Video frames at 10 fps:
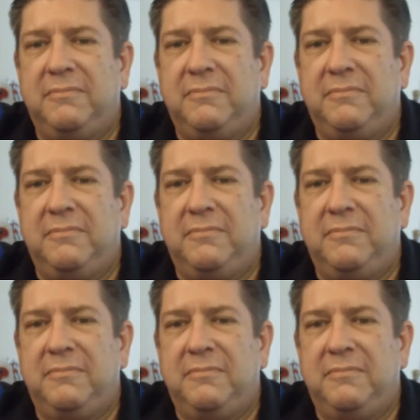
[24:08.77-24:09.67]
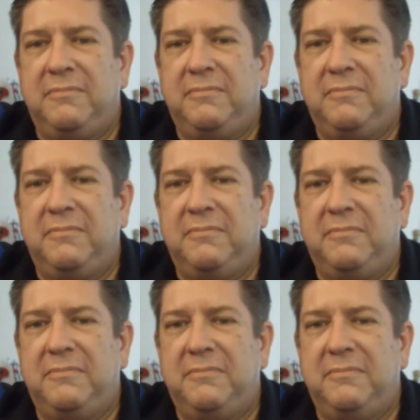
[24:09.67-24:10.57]

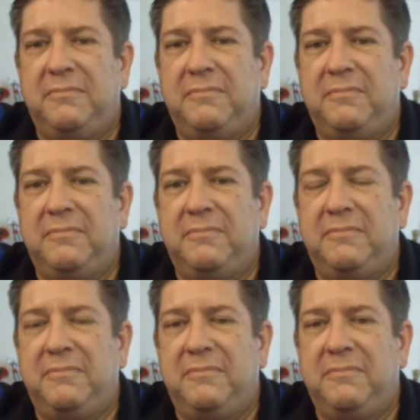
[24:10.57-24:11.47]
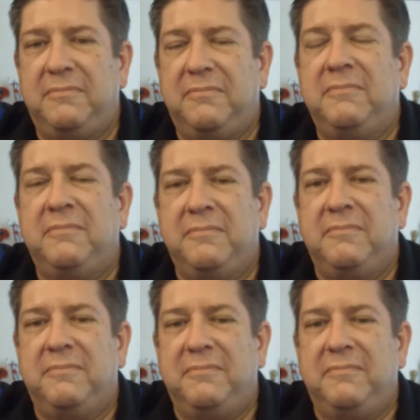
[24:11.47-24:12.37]

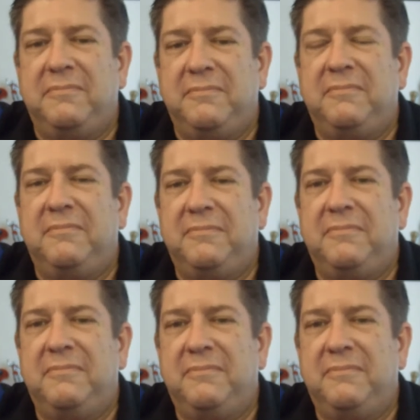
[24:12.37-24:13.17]
The person shown says nothing.